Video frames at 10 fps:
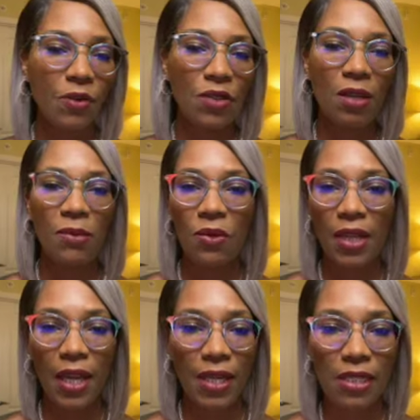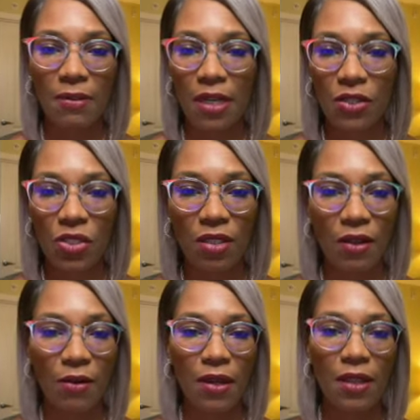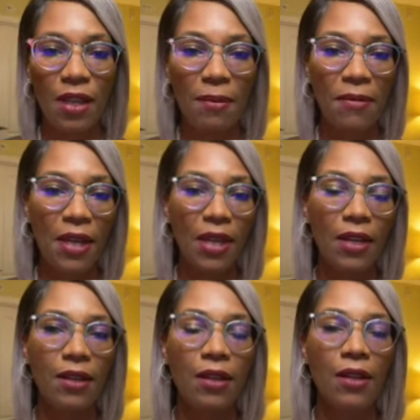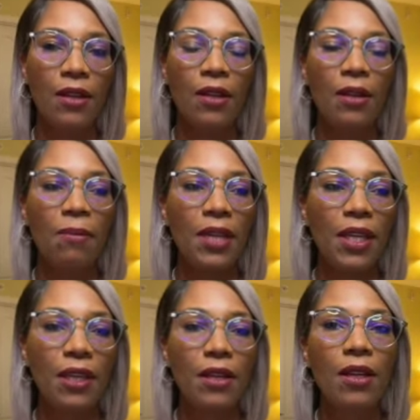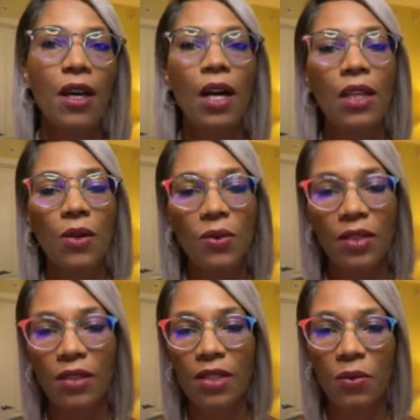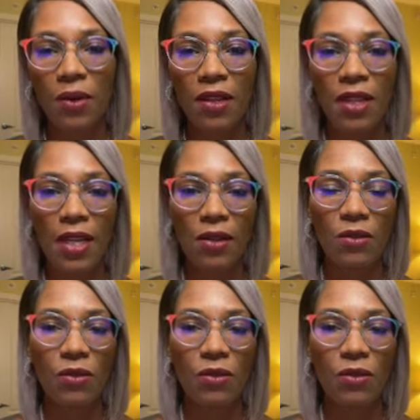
communicate as much, or they may be a loner to where they don't